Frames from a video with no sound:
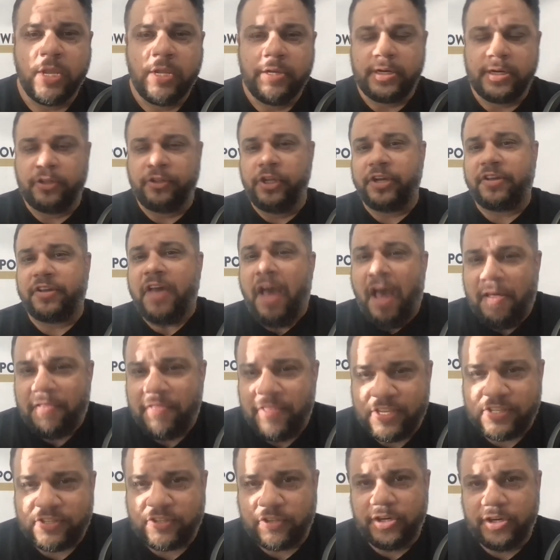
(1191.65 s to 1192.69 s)
Now, look,
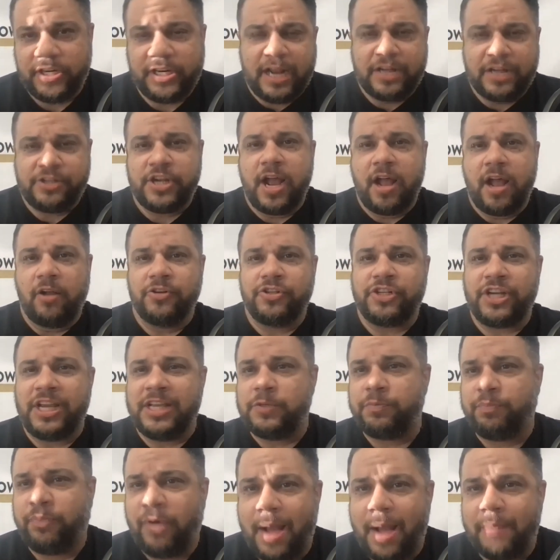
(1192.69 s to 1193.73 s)
this 30-day challenge
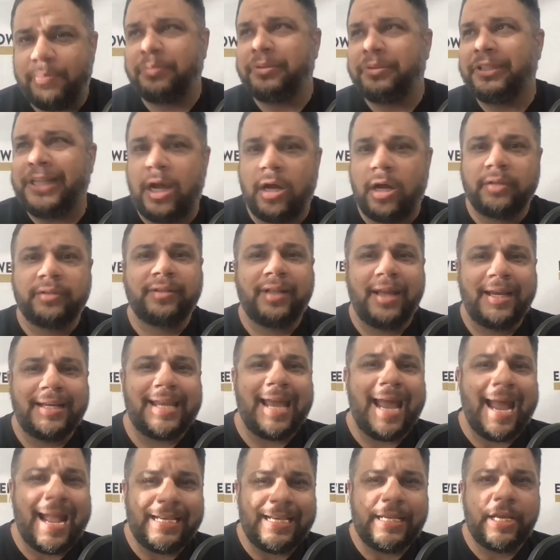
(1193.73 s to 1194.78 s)
is probably
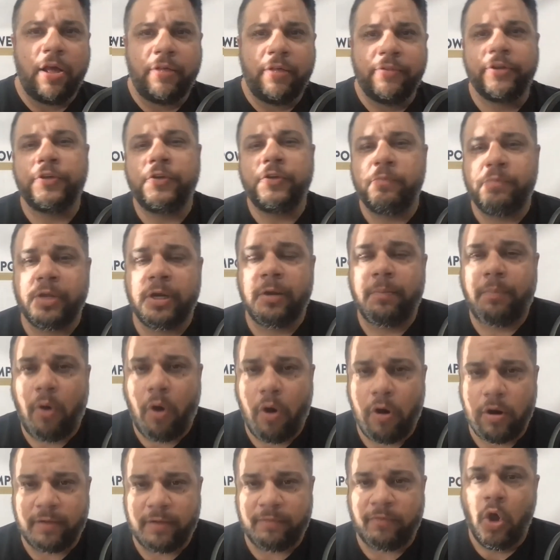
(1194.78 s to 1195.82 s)
unlike any other you've been a
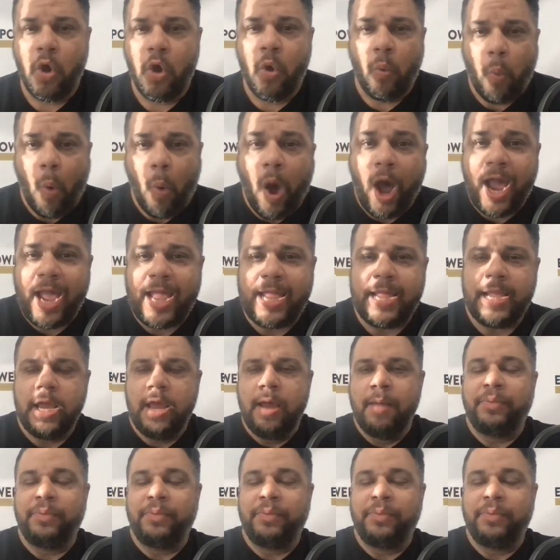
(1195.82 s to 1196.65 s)
part of. Why?